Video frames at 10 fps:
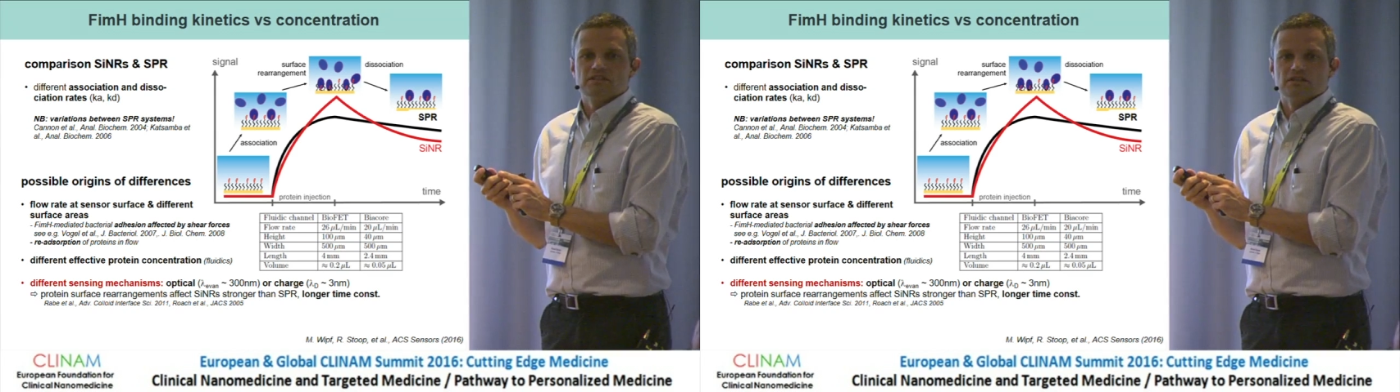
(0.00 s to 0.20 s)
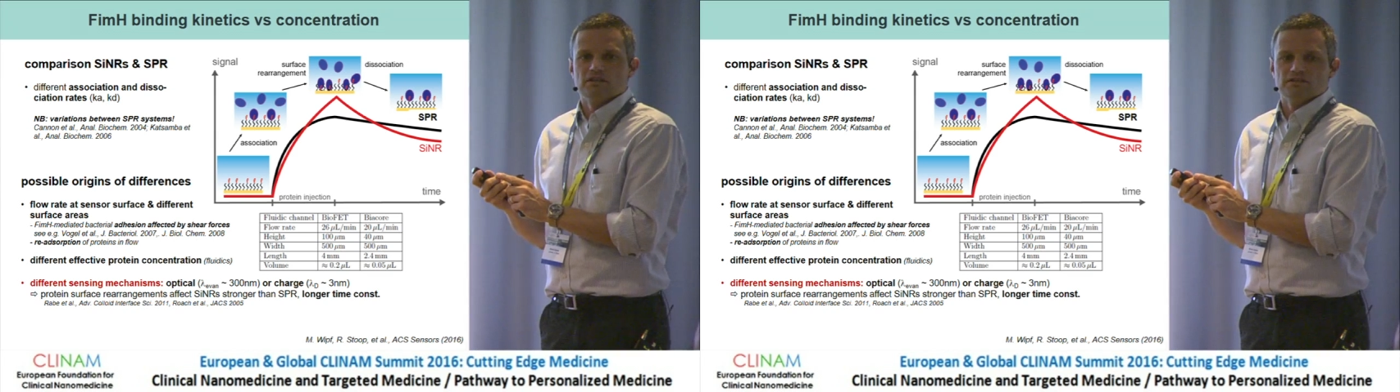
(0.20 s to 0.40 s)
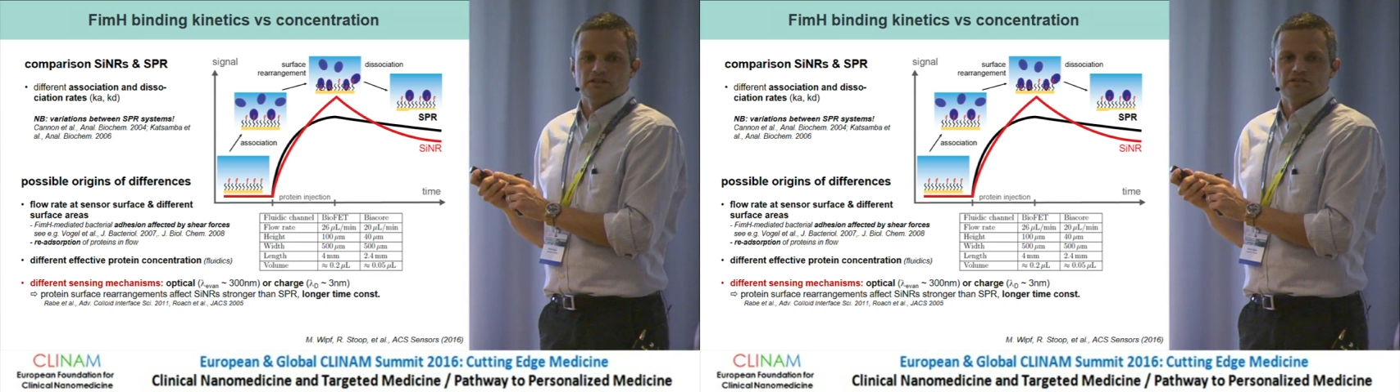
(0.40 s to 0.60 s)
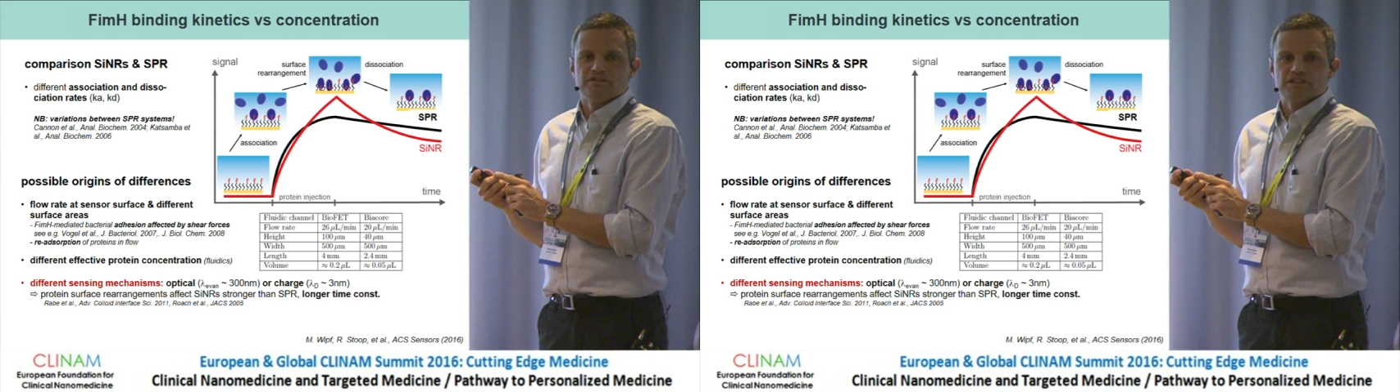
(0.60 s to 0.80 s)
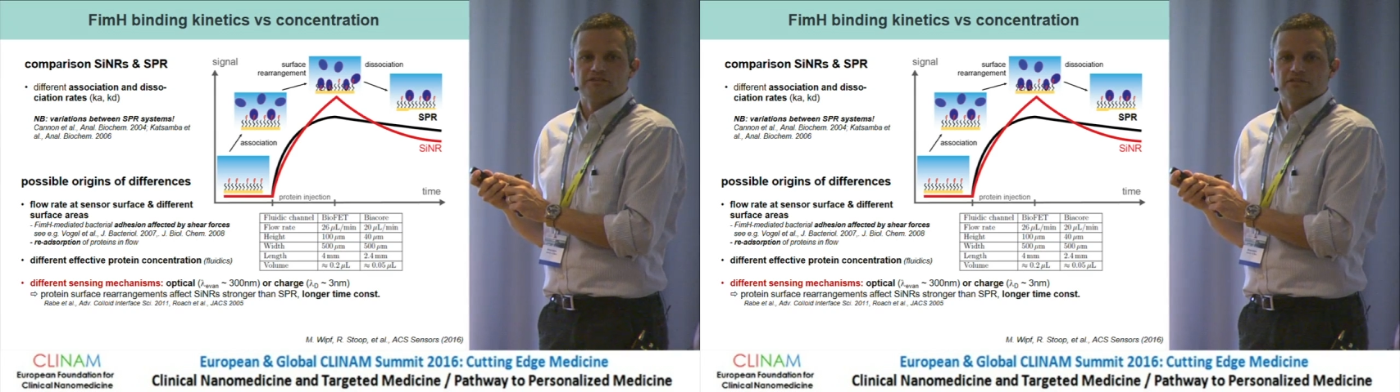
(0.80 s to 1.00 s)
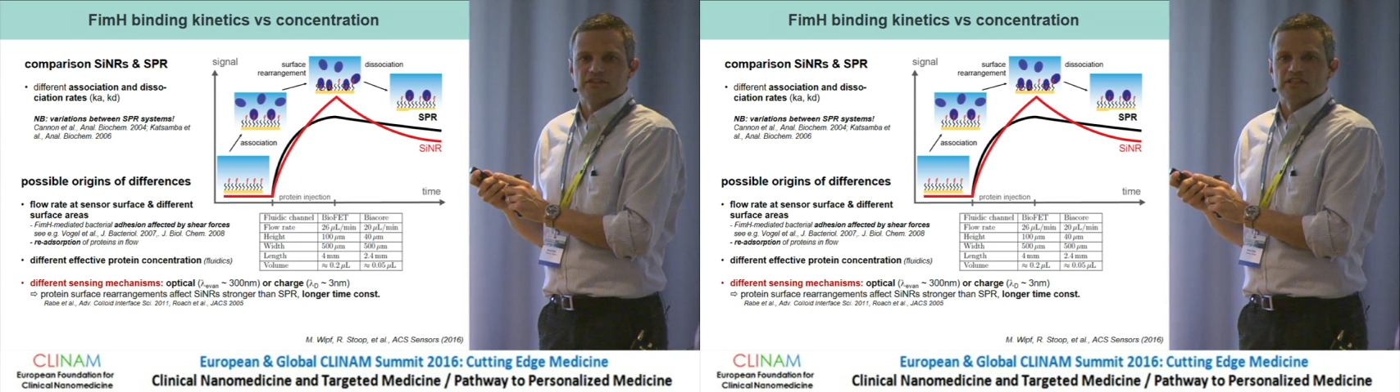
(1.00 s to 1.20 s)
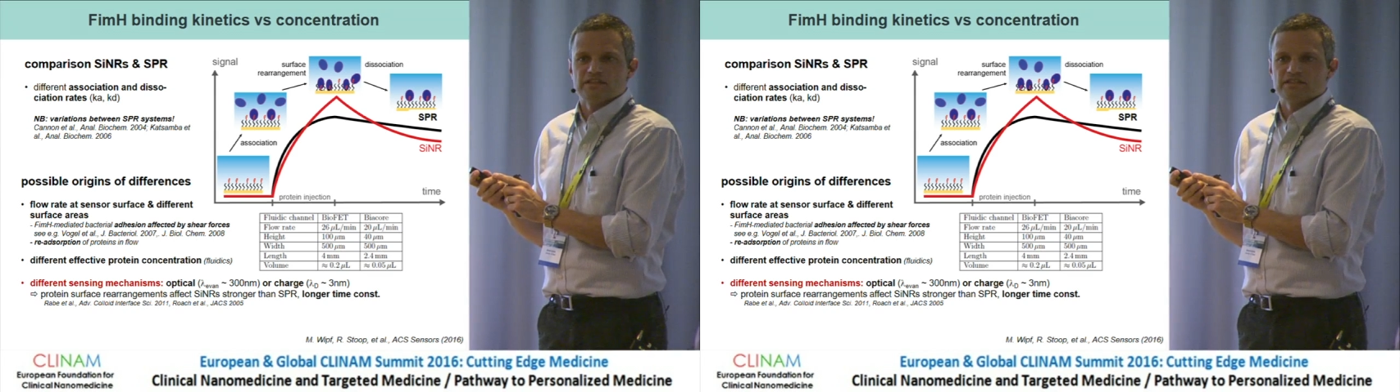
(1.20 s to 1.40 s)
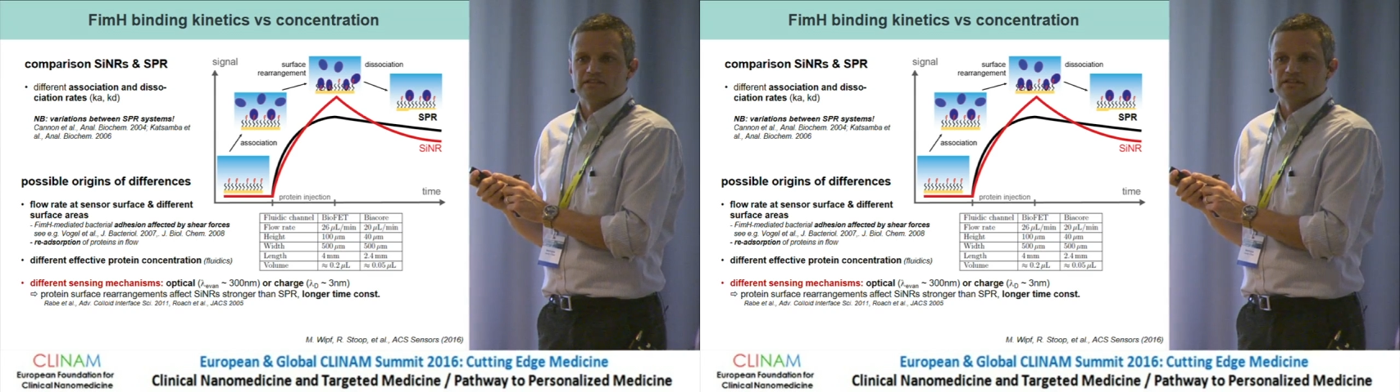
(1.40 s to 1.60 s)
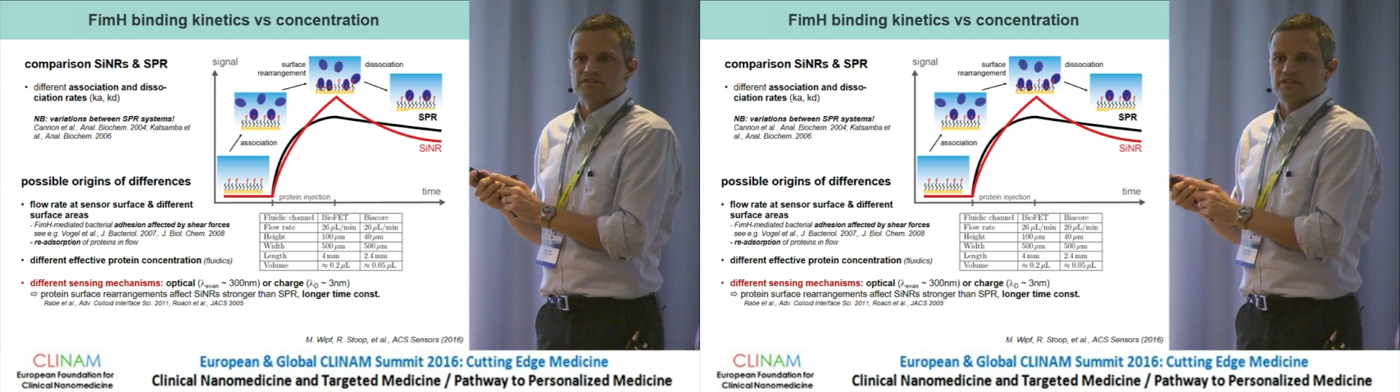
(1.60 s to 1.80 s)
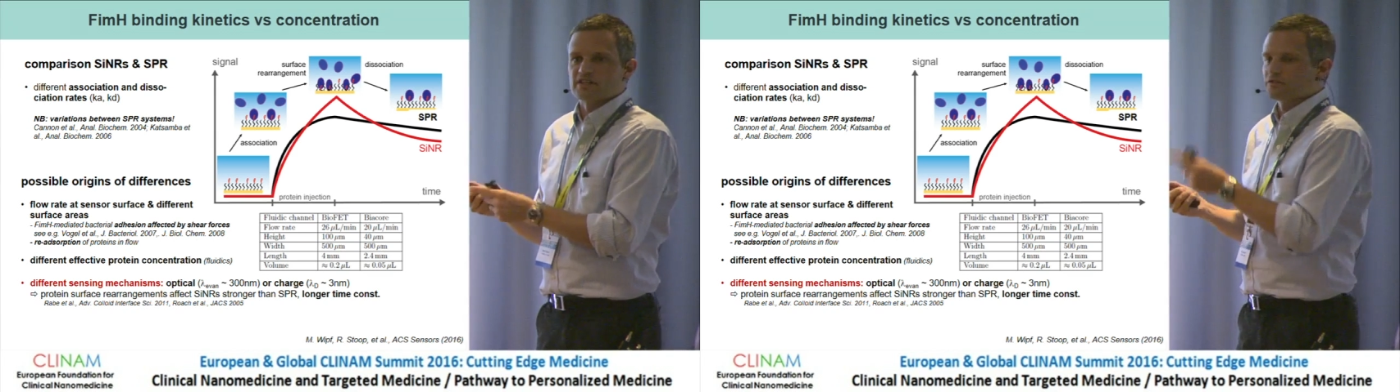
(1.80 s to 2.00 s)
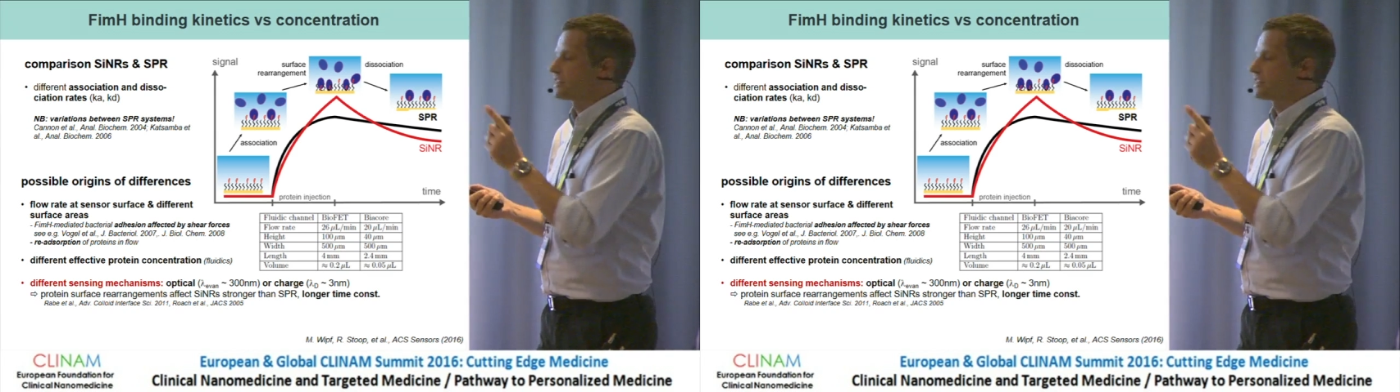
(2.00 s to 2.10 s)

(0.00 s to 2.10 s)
uh, a very different kinetics in this case. The